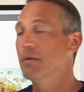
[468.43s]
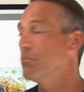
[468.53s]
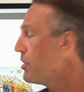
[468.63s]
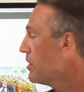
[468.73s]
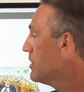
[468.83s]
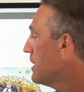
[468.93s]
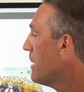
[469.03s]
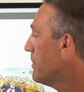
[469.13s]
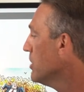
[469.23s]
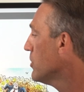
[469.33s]
Per
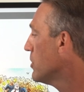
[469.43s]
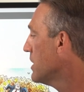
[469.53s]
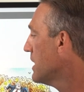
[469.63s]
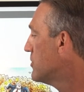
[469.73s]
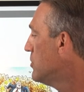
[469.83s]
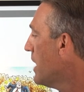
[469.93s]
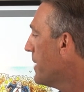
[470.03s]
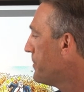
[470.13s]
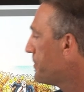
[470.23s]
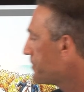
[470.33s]
that bill, they're not allowed to do
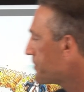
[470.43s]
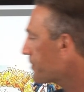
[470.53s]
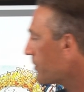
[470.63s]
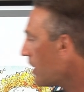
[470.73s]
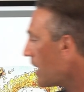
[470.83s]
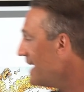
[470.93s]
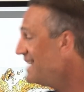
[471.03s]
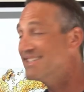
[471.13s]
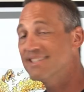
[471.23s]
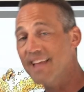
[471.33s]
that.
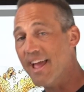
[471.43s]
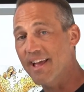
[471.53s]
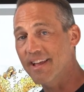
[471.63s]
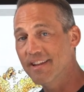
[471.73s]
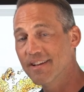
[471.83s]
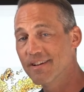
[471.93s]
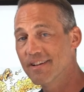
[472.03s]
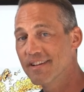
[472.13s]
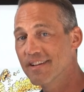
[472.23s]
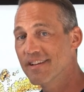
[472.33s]
Instead,
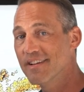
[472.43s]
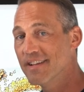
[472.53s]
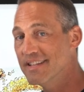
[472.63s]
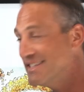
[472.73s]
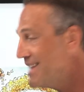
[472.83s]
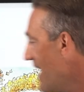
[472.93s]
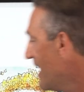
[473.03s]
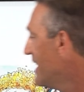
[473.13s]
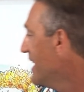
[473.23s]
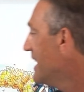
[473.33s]
it's
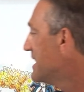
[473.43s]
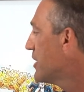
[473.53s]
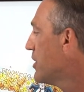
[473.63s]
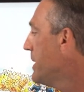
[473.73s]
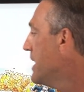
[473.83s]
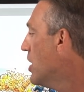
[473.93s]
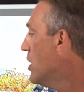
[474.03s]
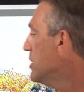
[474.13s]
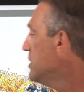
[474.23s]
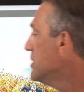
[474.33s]
going to be
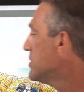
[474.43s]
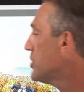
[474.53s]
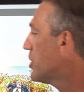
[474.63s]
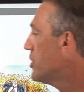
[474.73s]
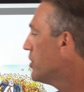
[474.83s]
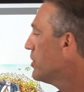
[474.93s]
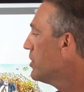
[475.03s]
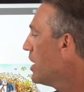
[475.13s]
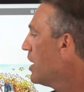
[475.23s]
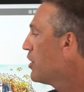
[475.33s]

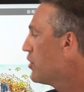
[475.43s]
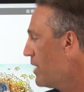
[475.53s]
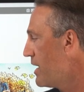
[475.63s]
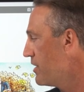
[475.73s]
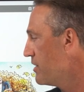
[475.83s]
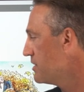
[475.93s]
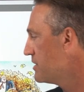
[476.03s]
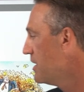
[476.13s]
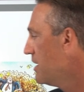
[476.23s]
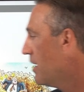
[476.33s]
unsecured
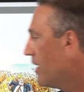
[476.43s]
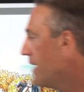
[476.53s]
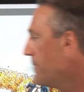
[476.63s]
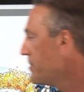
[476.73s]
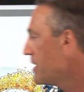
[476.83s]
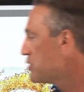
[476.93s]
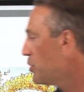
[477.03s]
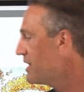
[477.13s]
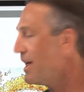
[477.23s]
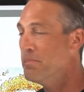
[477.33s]
creditors. All right? So
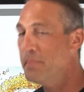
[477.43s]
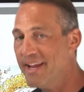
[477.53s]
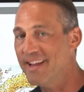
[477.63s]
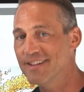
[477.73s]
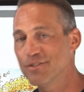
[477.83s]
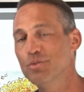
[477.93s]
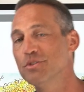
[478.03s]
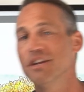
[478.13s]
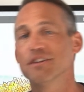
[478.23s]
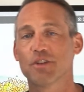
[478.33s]
what that means, who's
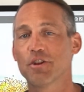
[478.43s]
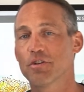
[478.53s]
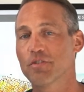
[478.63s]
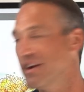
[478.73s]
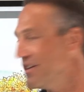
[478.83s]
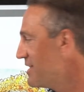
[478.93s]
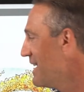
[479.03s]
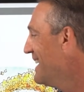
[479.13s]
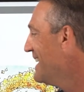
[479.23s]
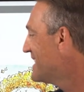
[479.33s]
the unsecured creditors?
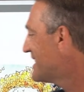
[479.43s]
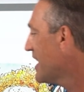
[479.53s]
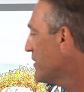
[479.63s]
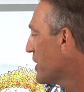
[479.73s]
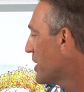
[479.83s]
Instead of the